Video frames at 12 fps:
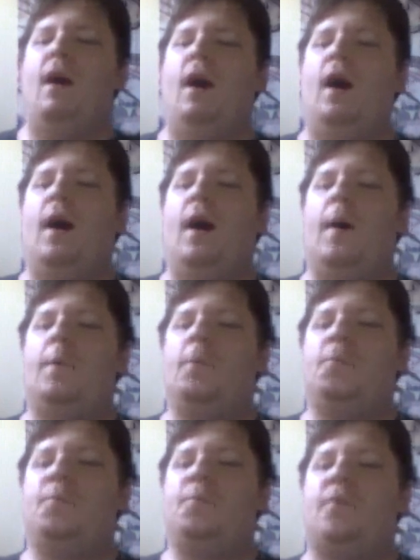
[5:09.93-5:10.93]

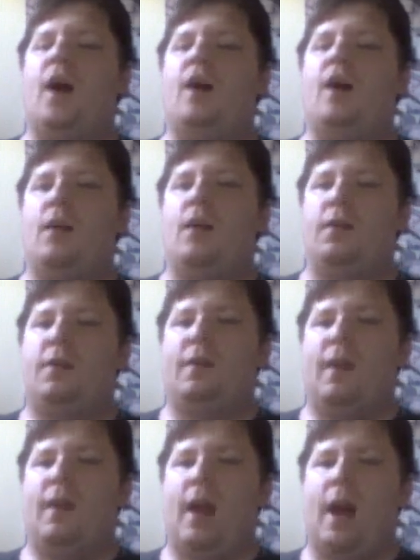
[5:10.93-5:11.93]
Another
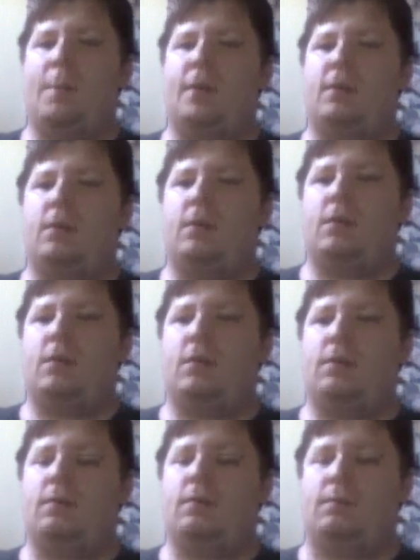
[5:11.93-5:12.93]
thing that happens,